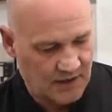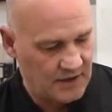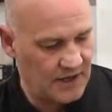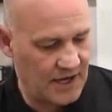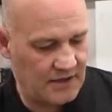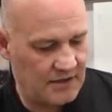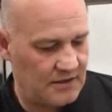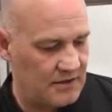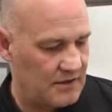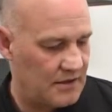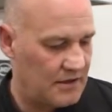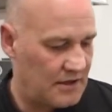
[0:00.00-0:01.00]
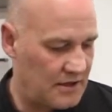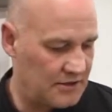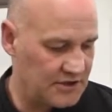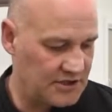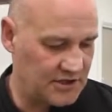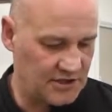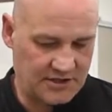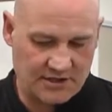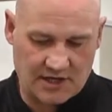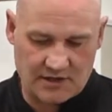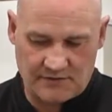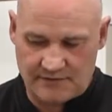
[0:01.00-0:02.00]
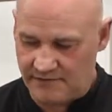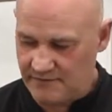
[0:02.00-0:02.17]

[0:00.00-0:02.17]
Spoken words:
Then onto the stove.